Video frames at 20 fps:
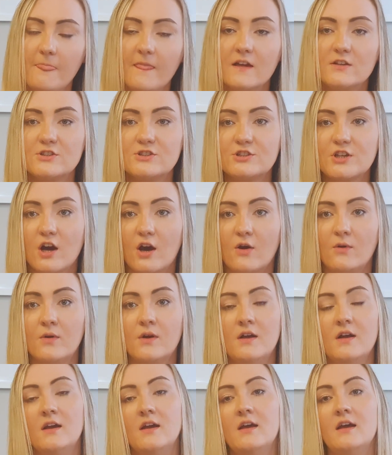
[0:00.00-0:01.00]
So
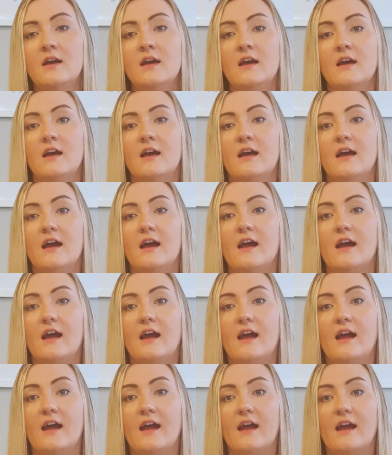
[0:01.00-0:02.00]

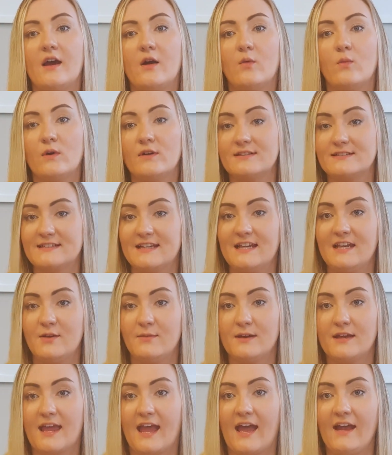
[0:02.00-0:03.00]
we'll see you
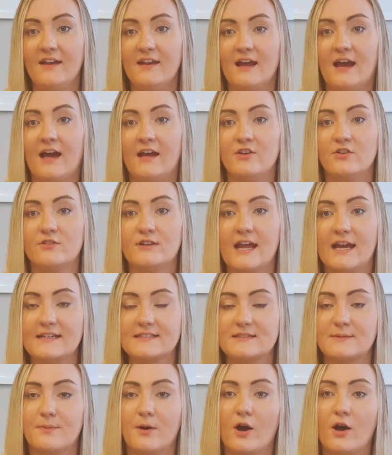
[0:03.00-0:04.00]
again at your
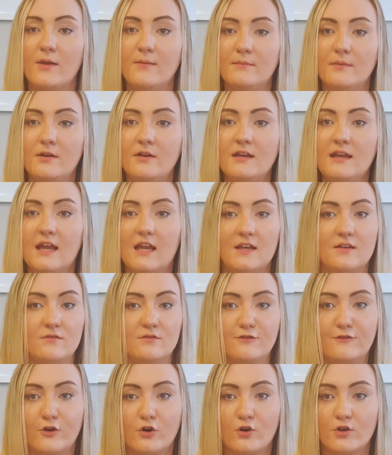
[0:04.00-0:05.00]
next appointment in
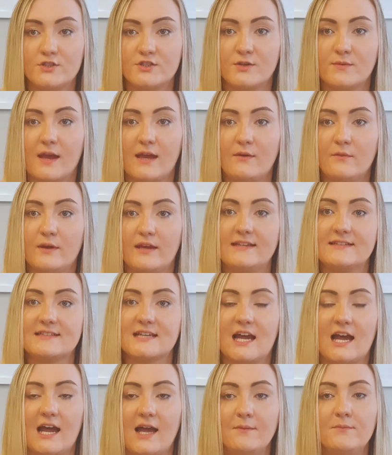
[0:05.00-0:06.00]
4 to 8 weeks
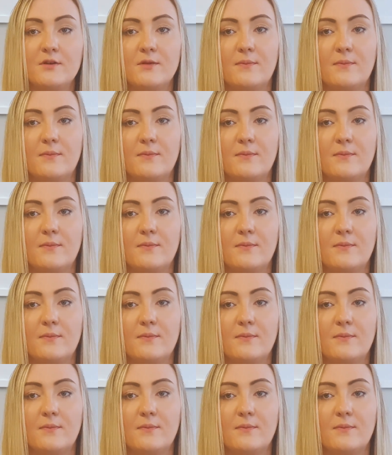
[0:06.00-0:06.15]
time,